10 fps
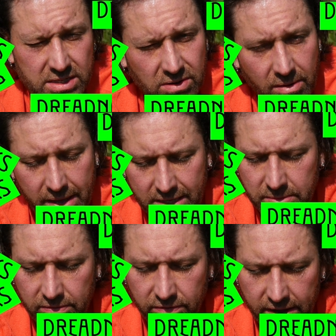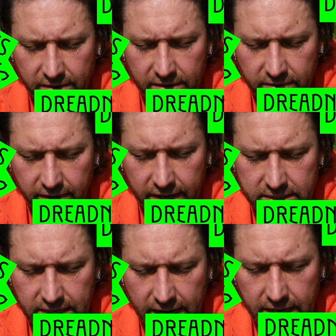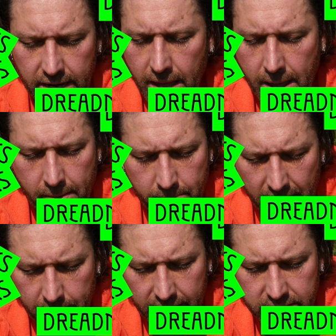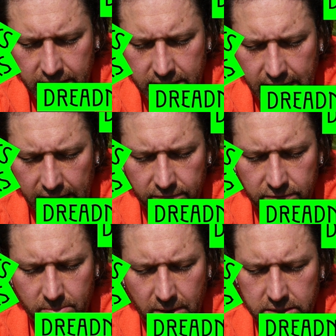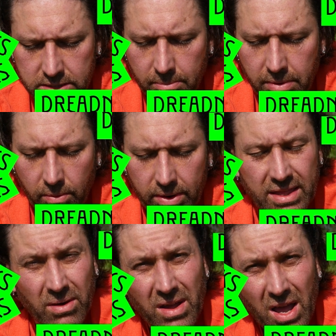So it makes me very, very excited. Maybe it's going to take a few months, but with the